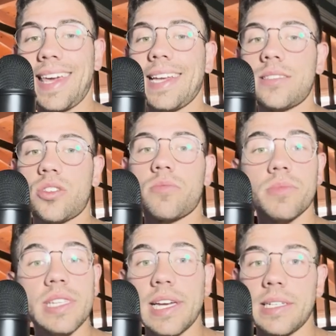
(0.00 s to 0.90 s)
get
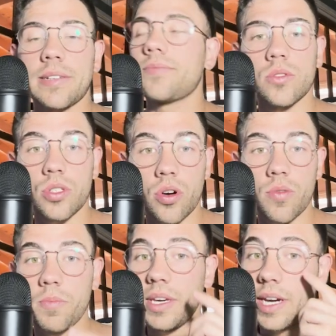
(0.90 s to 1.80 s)
some data. So
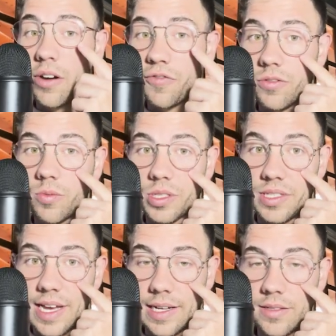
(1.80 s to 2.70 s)
be careful with
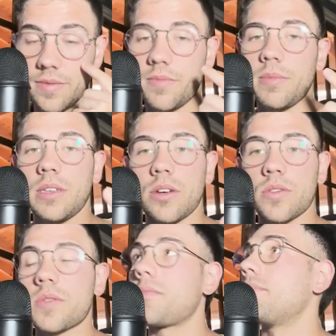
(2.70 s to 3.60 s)
that,
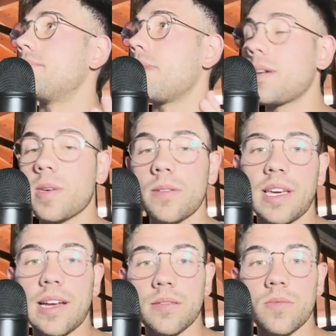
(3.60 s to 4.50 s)
because maybe
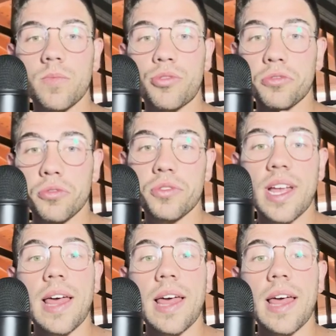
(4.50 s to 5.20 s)
can produce a